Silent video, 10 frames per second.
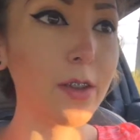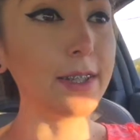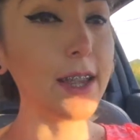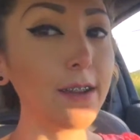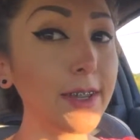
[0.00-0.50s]

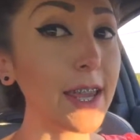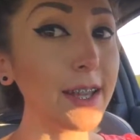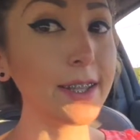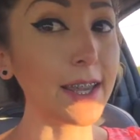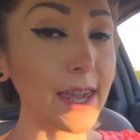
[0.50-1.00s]
Instead of
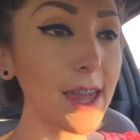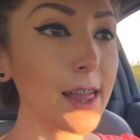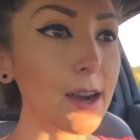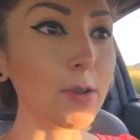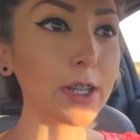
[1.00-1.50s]
taking
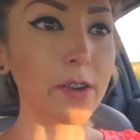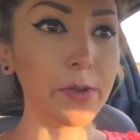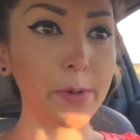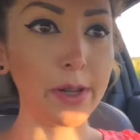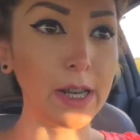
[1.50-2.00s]
tequila, which
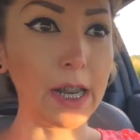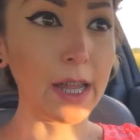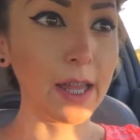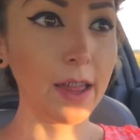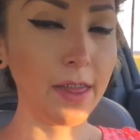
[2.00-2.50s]
everyone
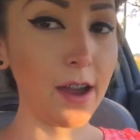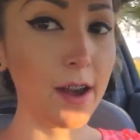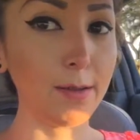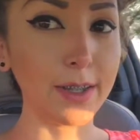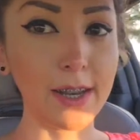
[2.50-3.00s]

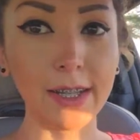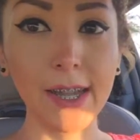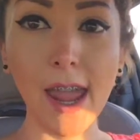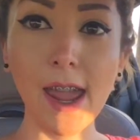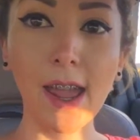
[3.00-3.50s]
thought I was gonna
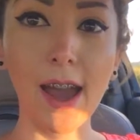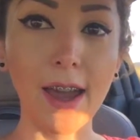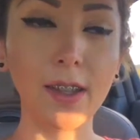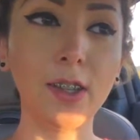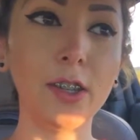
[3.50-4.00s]
take,
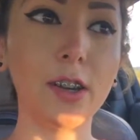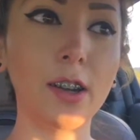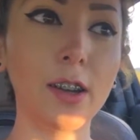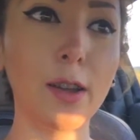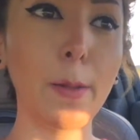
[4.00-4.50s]
I took
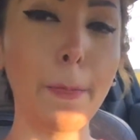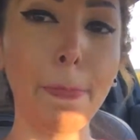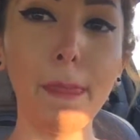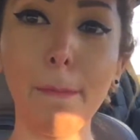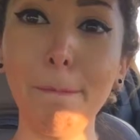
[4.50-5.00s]

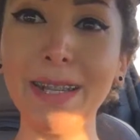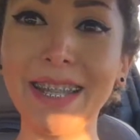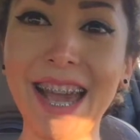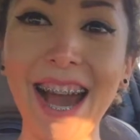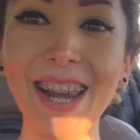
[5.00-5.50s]

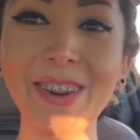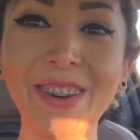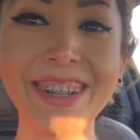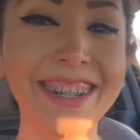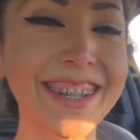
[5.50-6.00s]
mezcal,
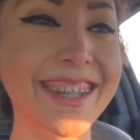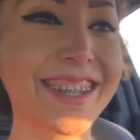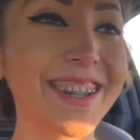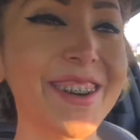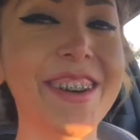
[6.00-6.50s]
which
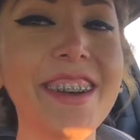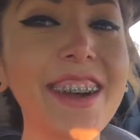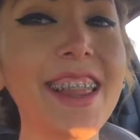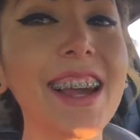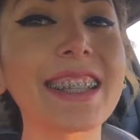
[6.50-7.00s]
is
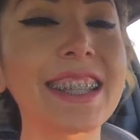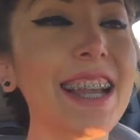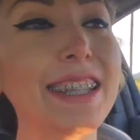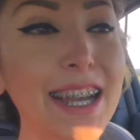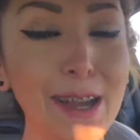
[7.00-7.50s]
like
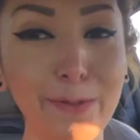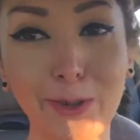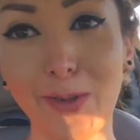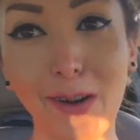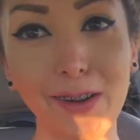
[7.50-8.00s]
10
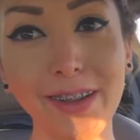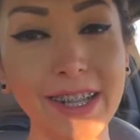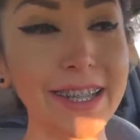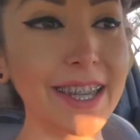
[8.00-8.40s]
times stronger than